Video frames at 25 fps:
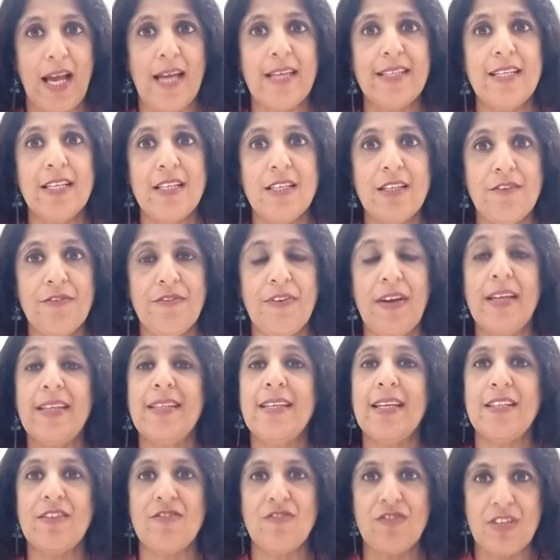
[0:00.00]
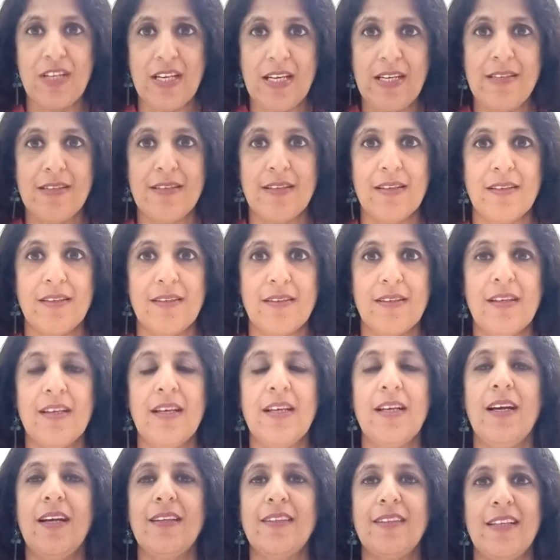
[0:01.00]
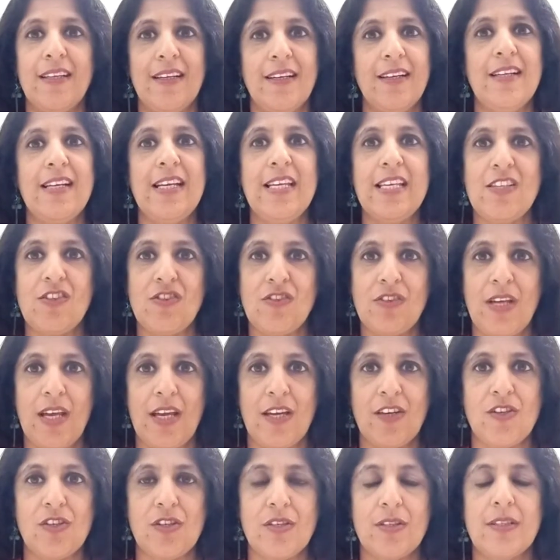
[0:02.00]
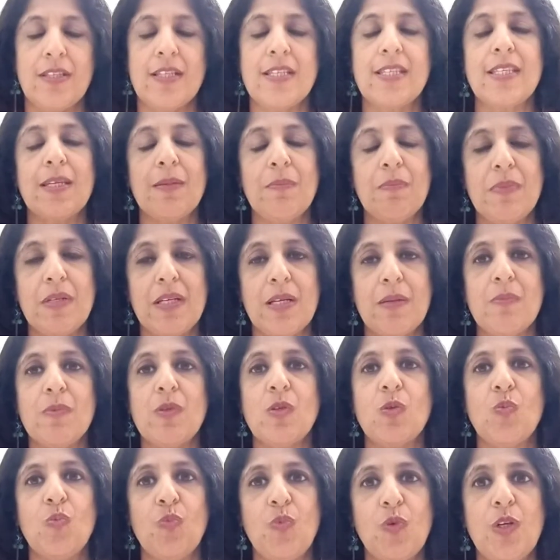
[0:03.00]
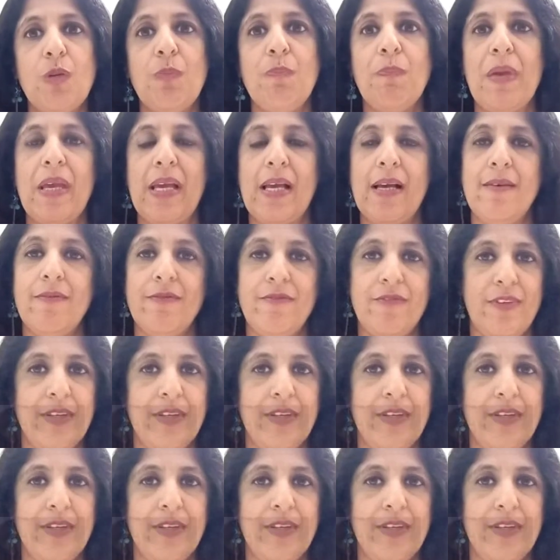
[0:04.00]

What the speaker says: identified and treated at the early stage, the symptoms would become